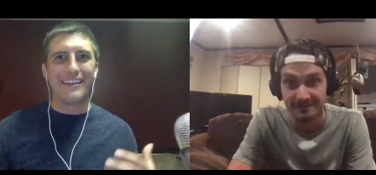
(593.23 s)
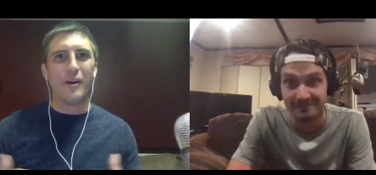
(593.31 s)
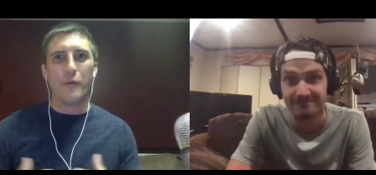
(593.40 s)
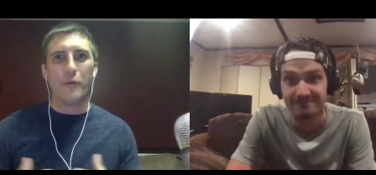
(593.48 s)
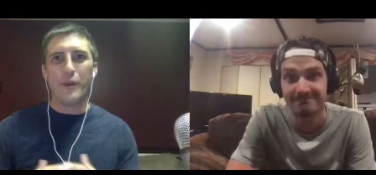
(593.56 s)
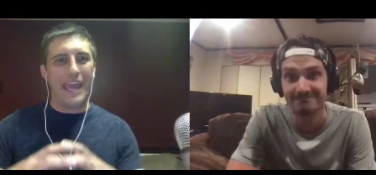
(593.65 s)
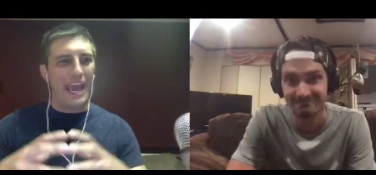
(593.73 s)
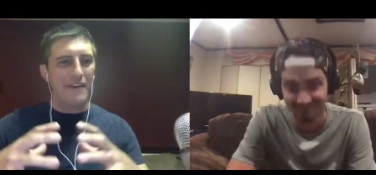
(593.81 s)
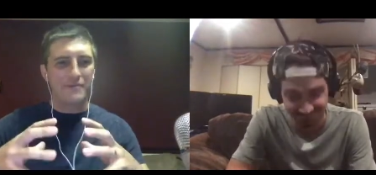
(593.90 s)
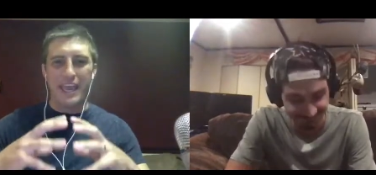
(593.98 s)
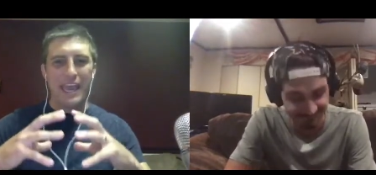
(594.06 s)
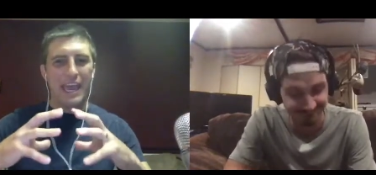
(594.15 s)
Speaker 1: we you know we
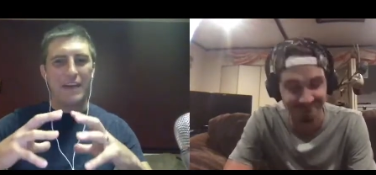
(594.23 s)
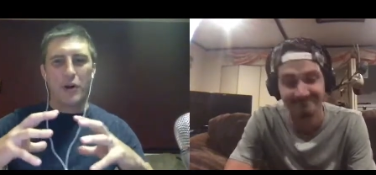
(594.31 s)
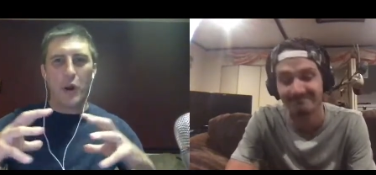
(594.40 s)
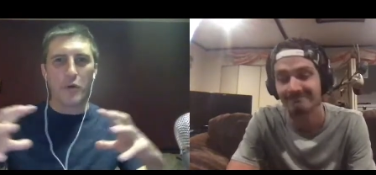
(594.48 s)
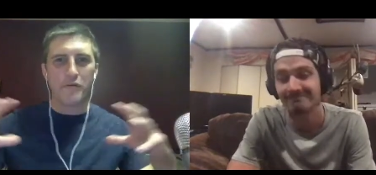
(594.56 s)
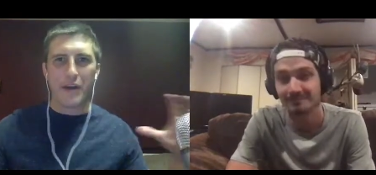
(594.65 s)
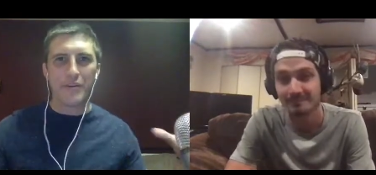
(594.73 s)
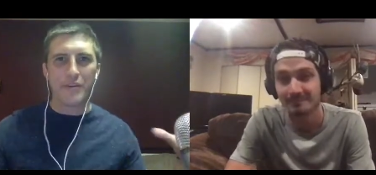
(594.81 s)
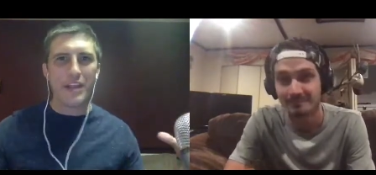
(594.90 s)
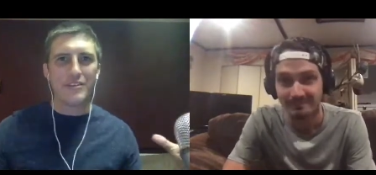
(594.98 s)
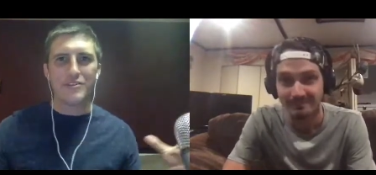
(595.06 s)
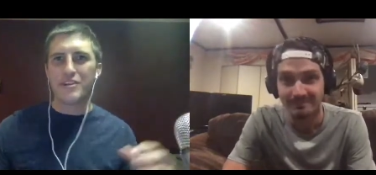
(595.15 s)
have to have our own
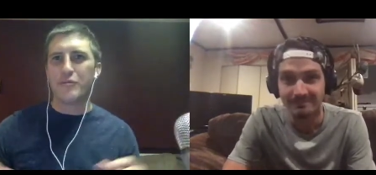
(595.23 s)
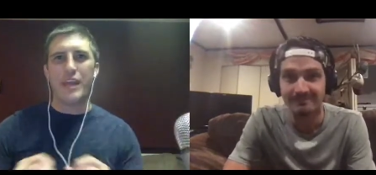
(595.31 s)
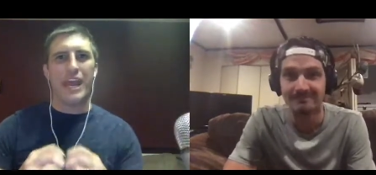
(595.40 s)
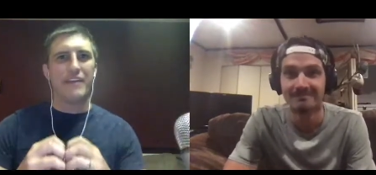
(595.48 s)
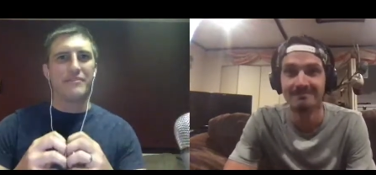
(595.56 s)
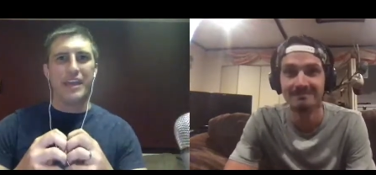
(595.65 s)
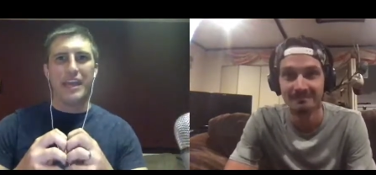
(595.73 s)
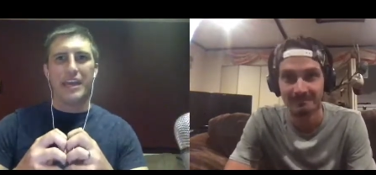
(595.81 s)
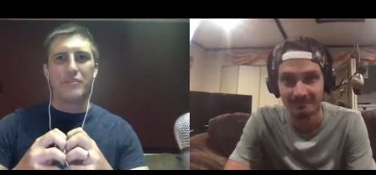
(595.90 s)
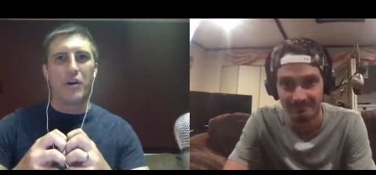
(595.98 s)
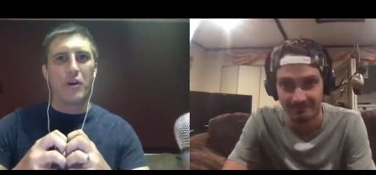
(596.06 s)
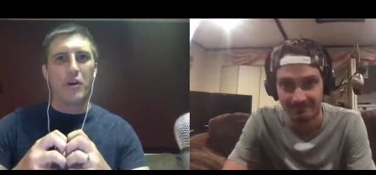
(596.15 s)
foundation we have to
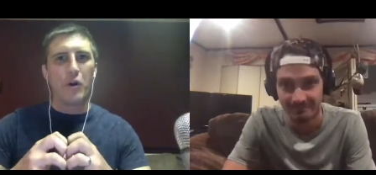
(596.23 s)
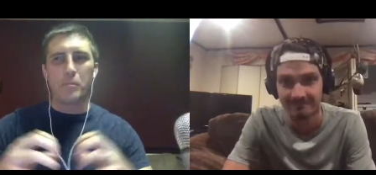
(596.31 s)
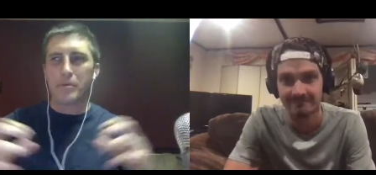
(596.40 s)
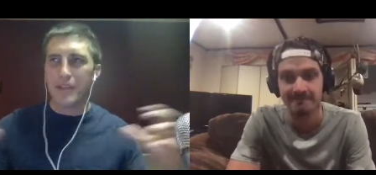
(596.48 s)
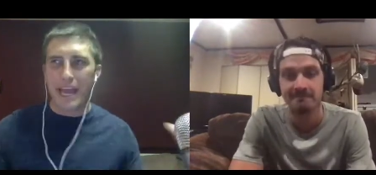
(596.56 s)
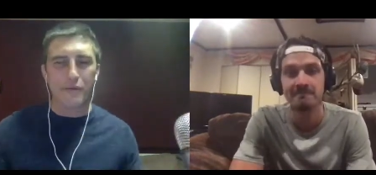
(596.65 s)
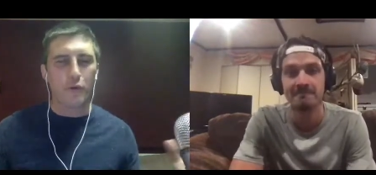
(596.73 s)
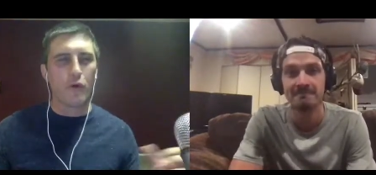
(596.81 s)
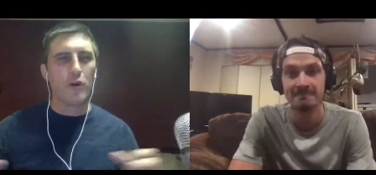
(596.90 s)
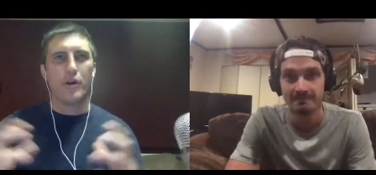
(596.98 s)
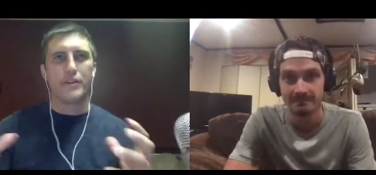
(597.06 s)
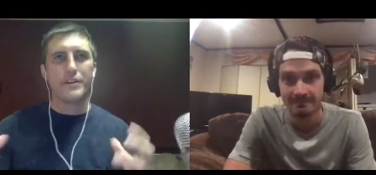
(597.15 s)
have our own
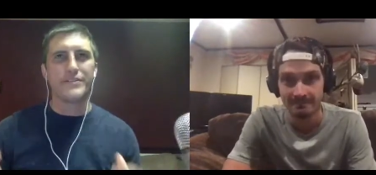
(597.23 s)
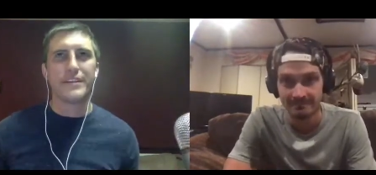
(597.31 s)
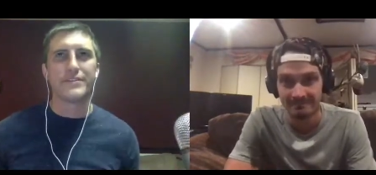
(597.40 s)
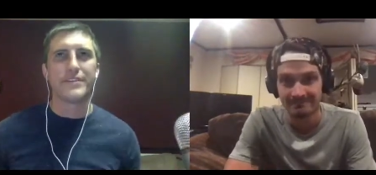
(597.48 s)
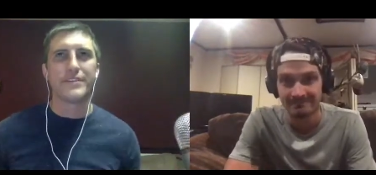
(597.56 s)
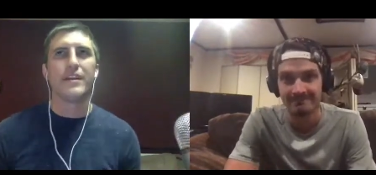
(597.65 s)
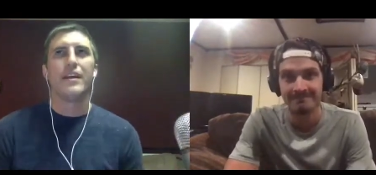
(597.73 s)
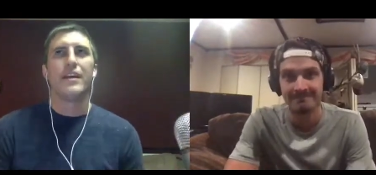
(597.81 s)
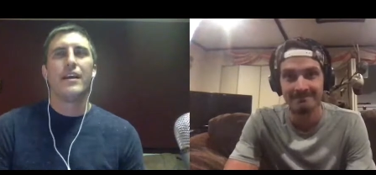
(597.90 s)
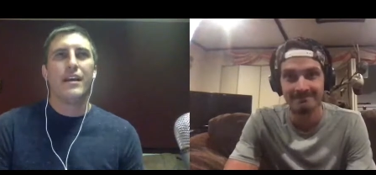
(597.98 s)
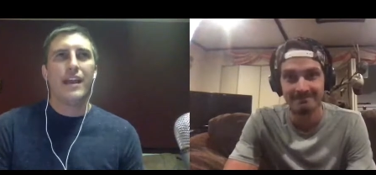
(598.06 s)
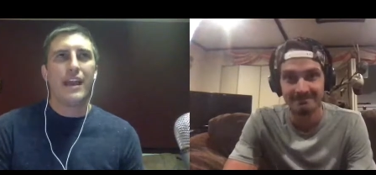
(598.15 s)
platform and all these things and
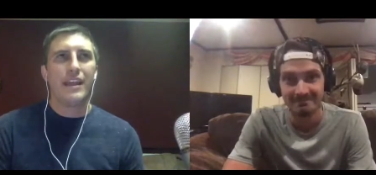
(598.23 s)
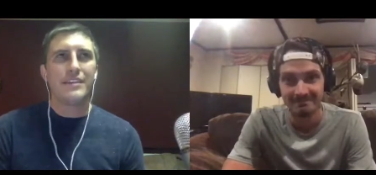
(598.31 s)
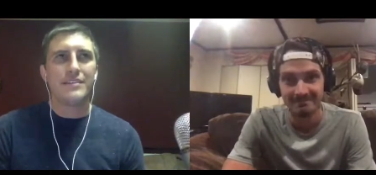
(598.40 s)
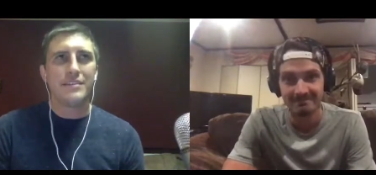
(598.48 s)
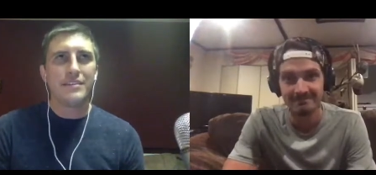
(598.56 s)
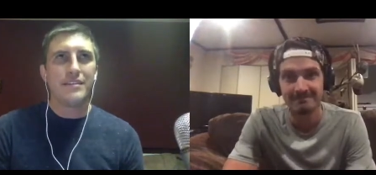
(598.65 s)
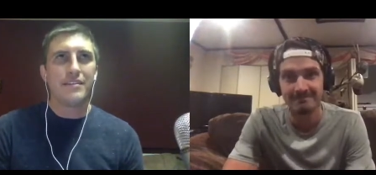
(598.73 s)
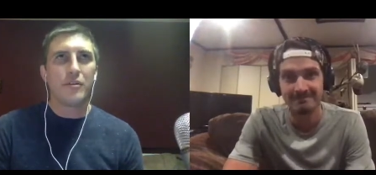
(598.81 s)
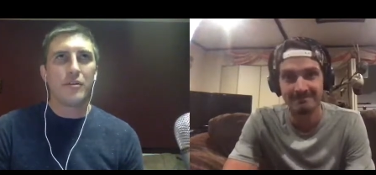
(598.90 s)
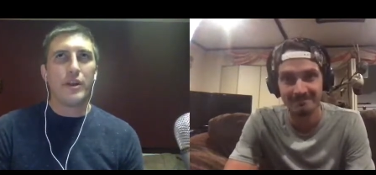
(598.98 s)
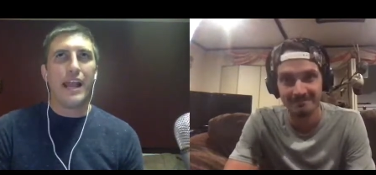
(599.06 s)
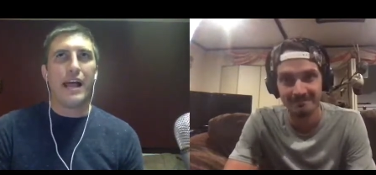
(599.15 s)
and isn't
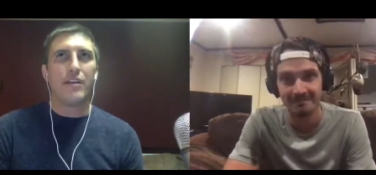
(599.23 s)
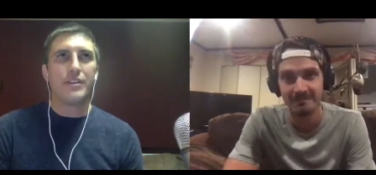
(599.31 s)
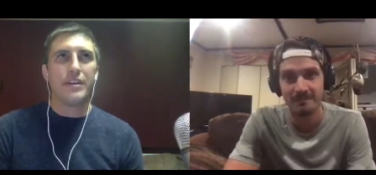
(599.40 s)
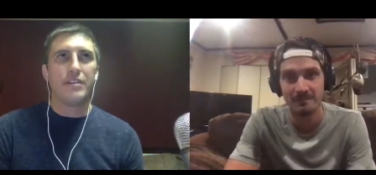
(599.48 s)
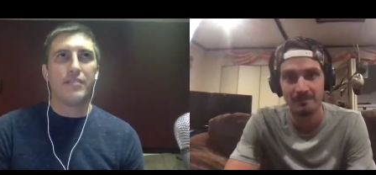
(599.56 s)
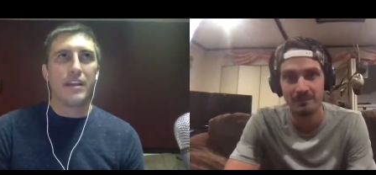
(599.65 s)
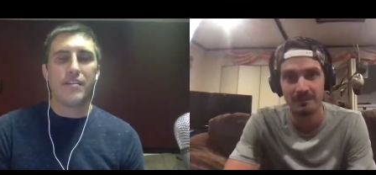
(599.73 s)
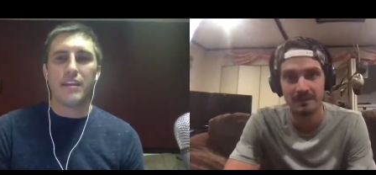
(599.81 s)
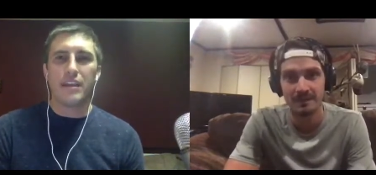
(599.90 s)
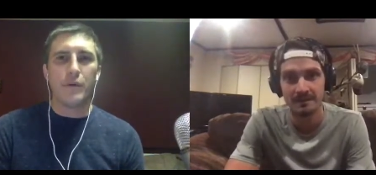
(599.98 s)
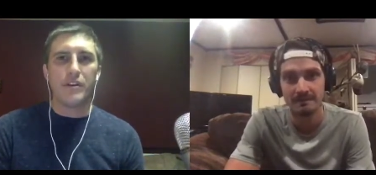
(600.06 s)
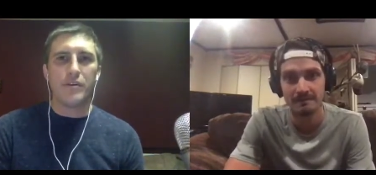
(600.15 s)
the reality of
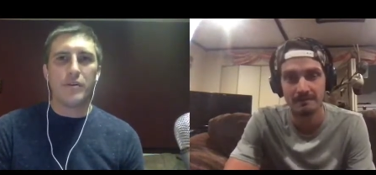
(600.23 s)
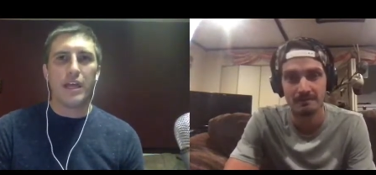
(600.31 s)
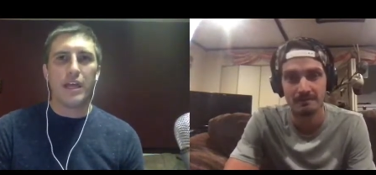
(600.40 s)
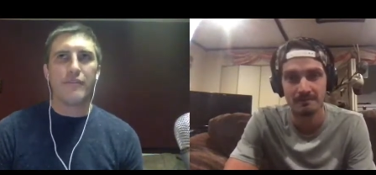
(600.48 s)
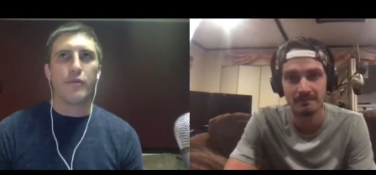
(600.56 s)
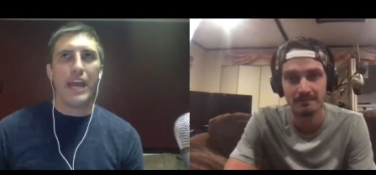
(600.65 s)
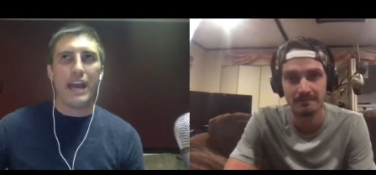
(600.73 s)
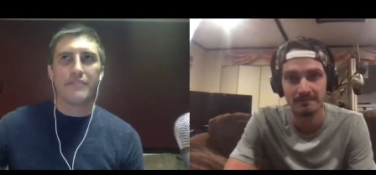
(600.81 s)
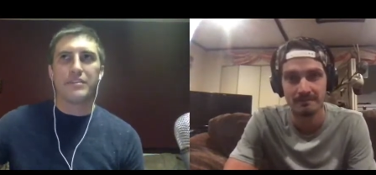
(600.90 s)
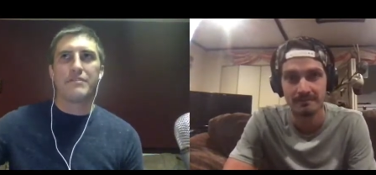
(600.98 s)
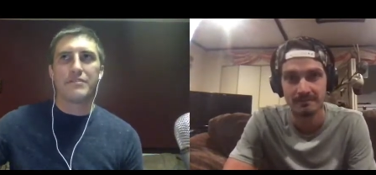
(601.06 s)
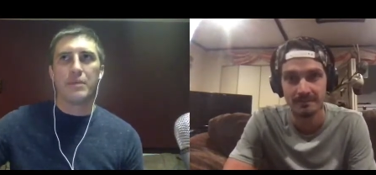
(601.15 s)
anything that we do in life we
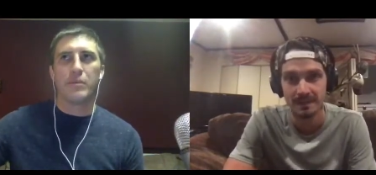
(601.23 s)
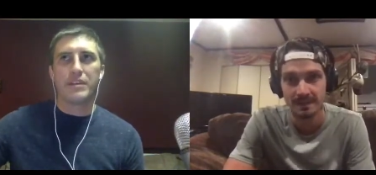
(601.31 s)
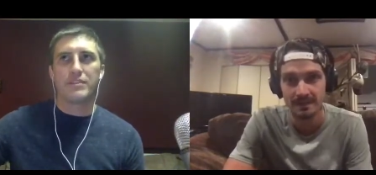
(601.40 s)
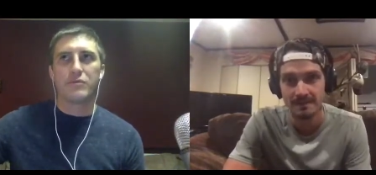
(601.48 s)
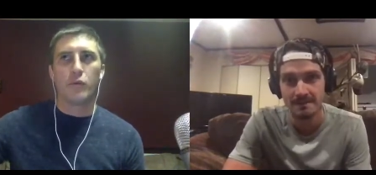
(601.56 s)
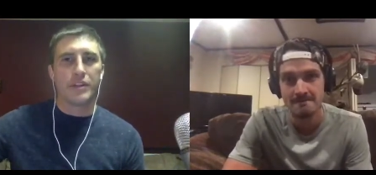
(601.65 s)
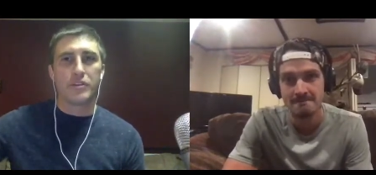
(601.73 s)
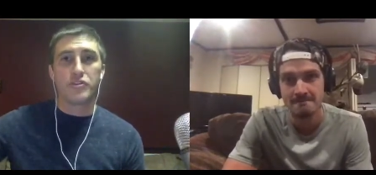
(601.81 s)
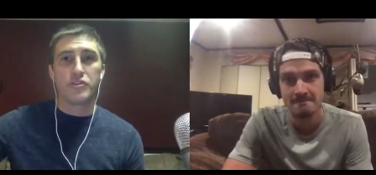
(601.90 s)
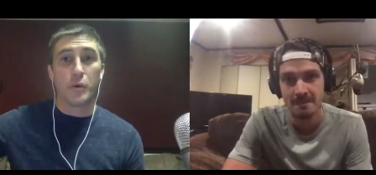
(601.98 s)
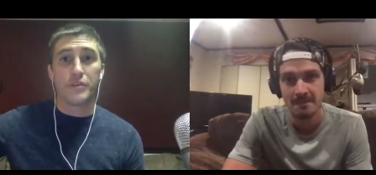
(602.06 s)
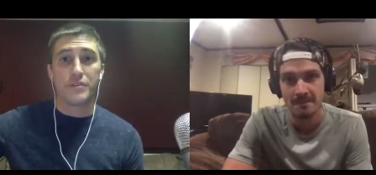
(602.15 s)
have to have someone that's willing to
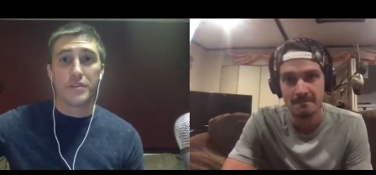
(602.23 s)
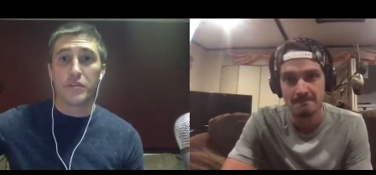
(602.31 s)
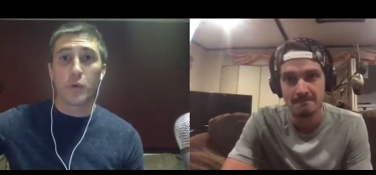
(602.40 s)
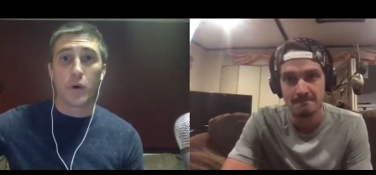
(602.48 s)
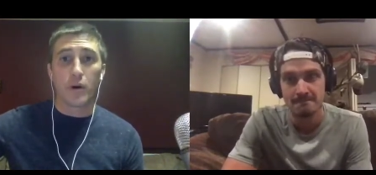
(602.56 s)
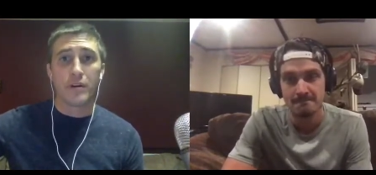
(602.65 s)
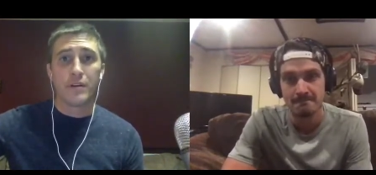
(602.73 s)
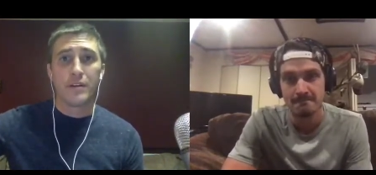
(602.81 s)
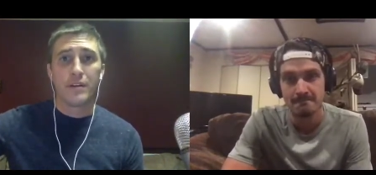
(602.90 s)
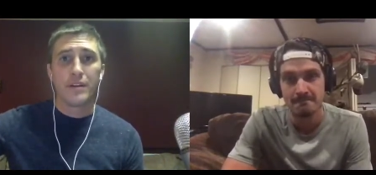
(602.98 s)
show us the door